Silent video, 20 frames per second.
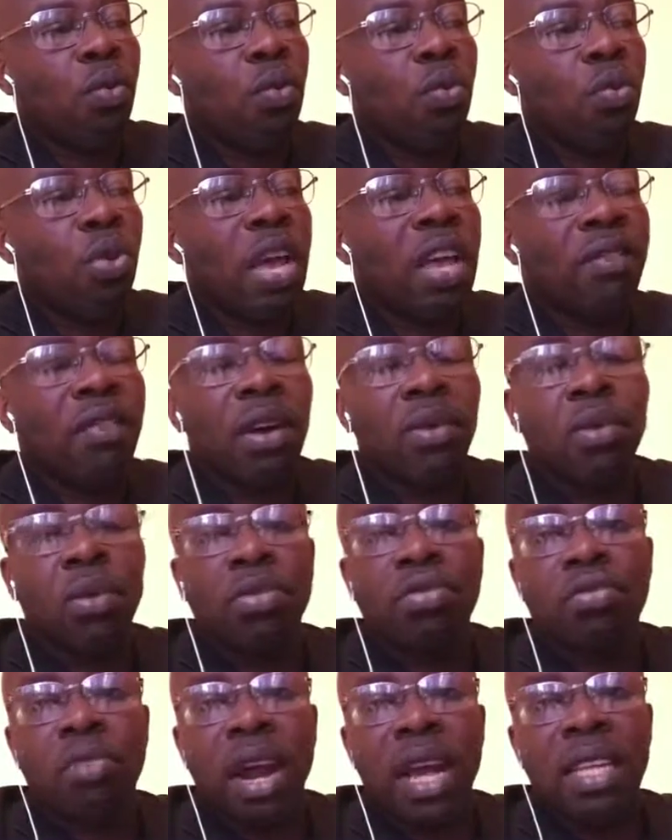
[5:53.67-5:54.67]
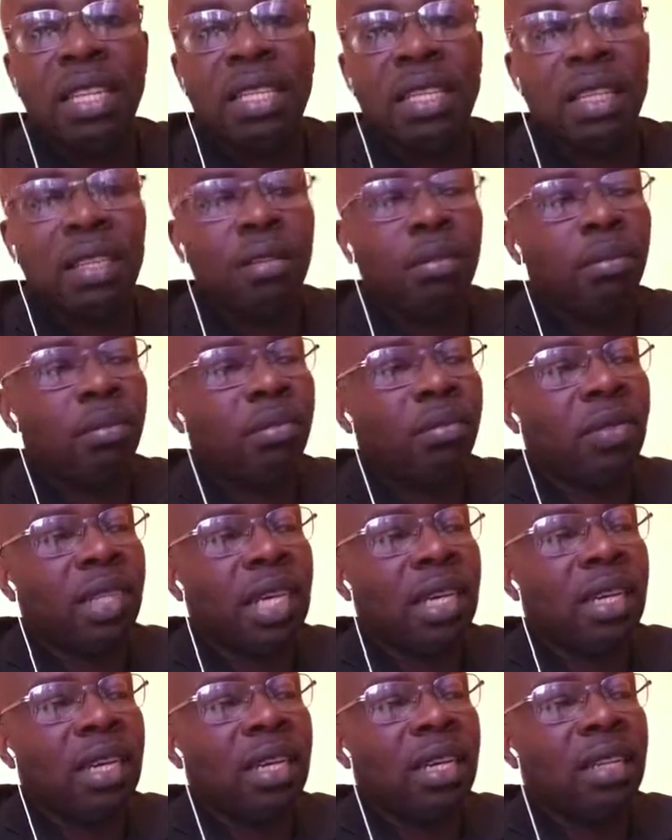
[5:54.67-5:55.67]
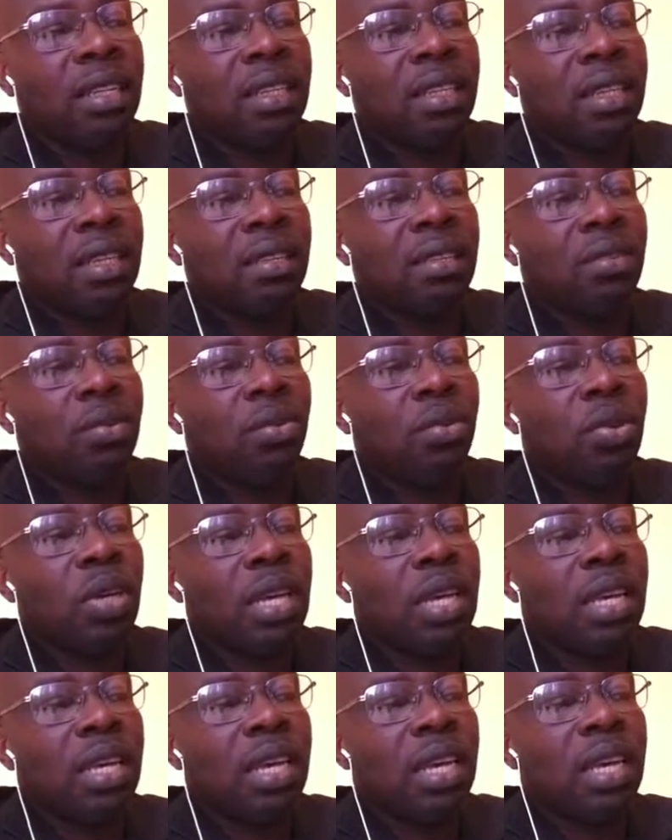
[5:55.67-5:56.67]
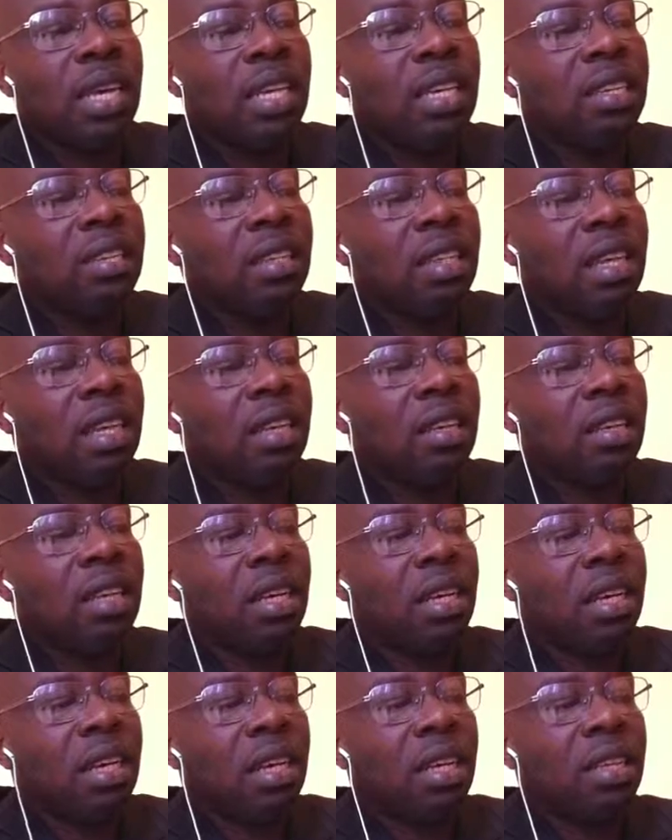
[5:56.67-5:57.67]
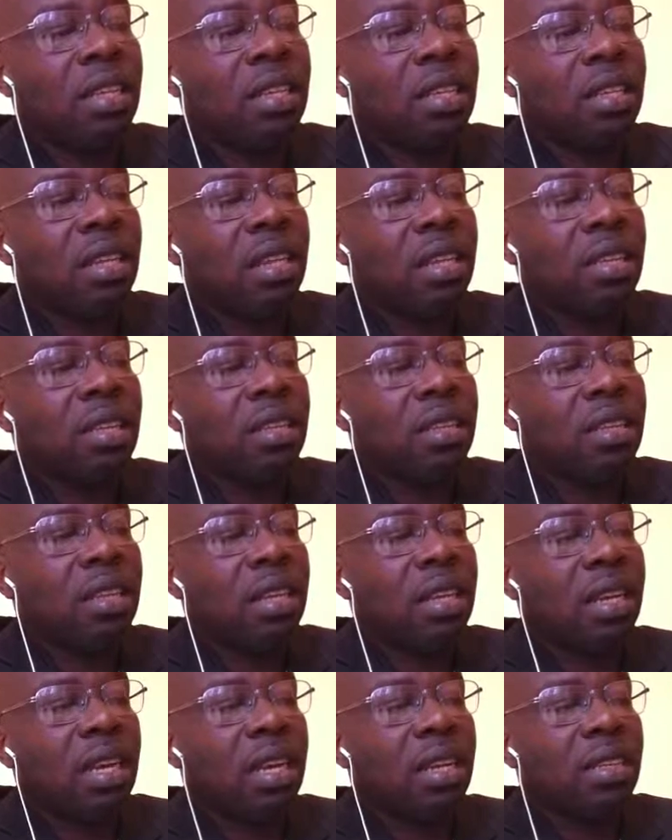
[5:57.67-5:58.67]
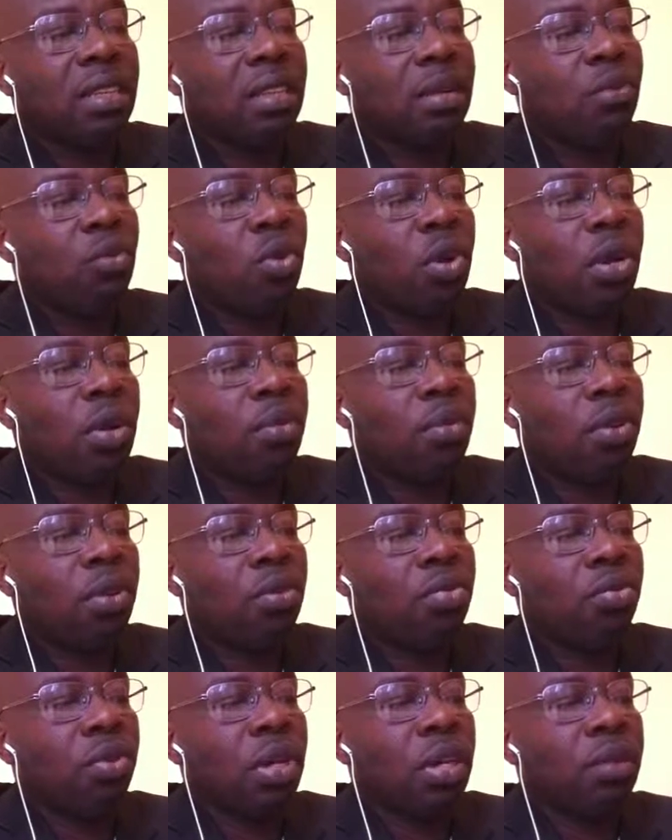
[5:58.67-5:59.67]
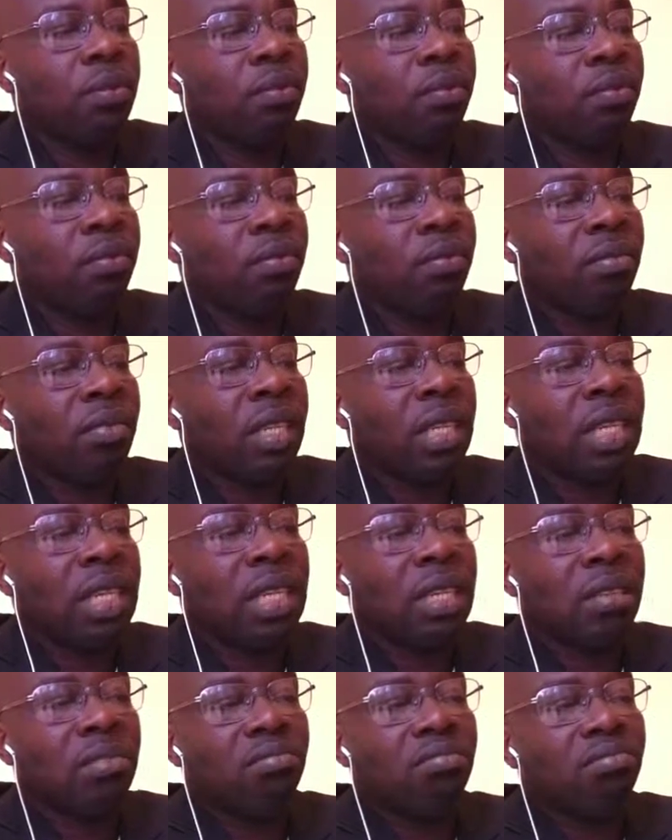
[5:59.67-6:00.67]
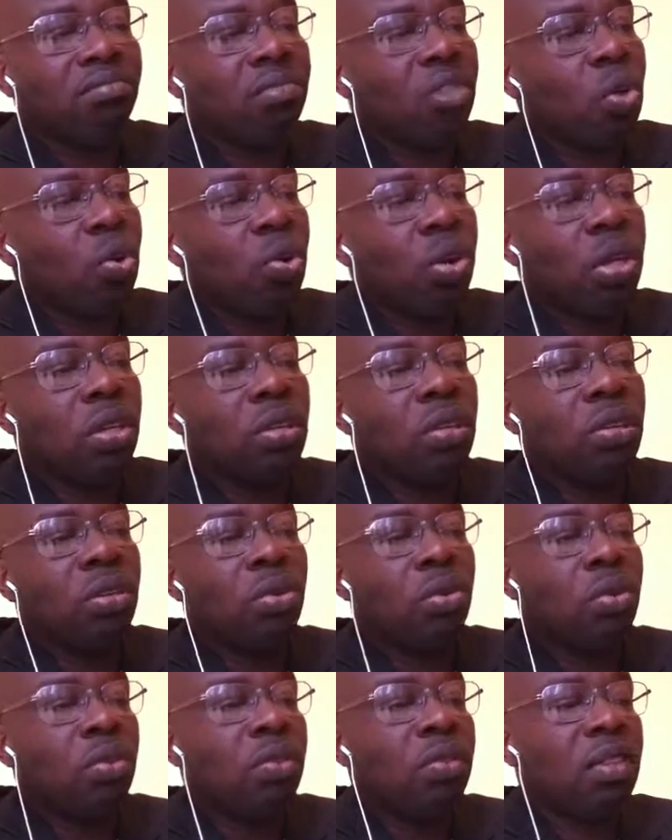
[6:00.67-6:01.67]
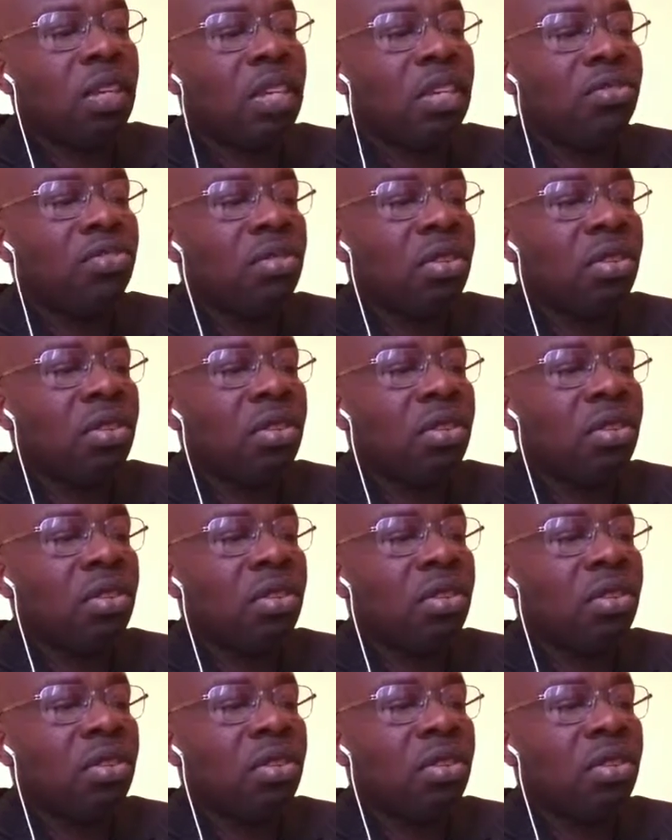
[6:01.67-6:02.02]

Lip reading: whoever was writing at that instance. So the east then is then seen as somewhere between going towards the